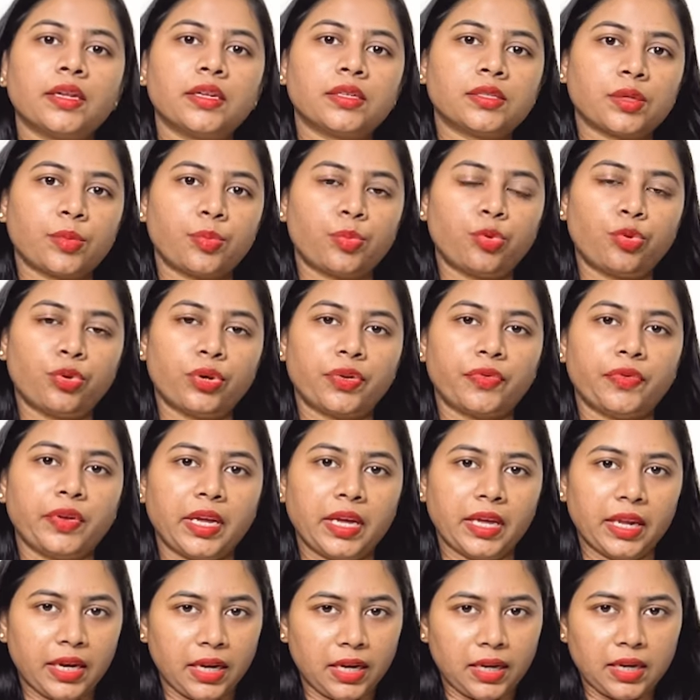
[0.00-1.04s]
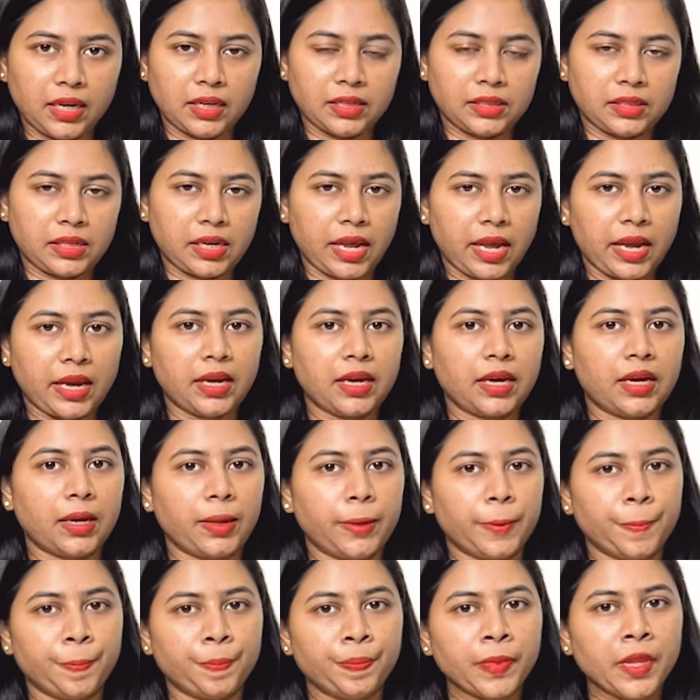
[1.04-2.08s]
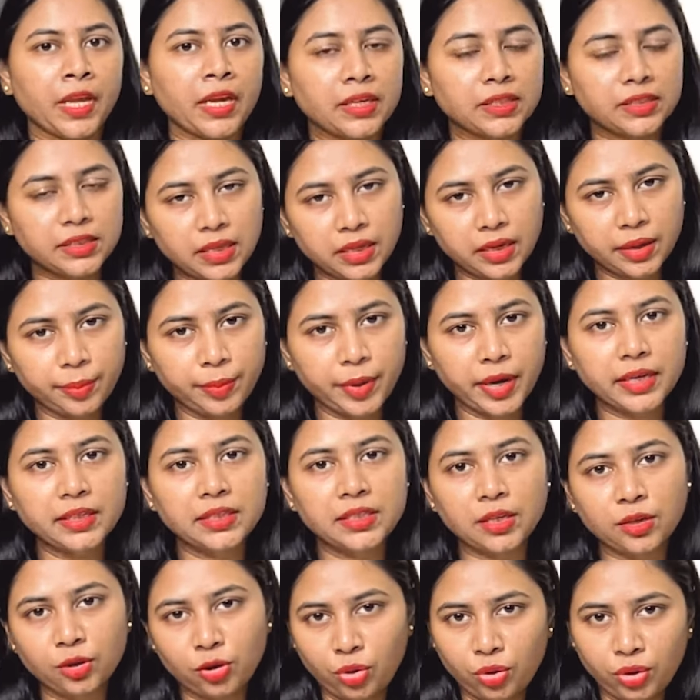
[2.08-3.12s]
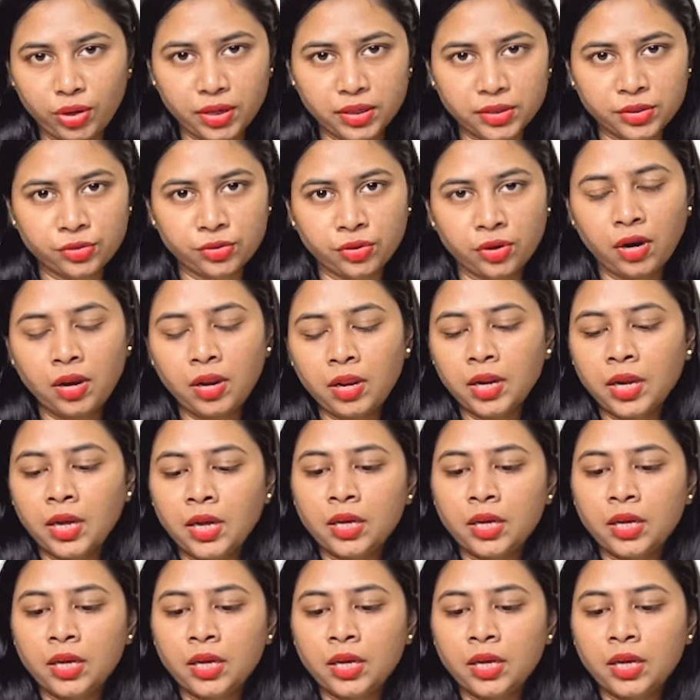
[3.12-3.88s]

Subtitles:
supportive ingredients like ceramides and cholesterol.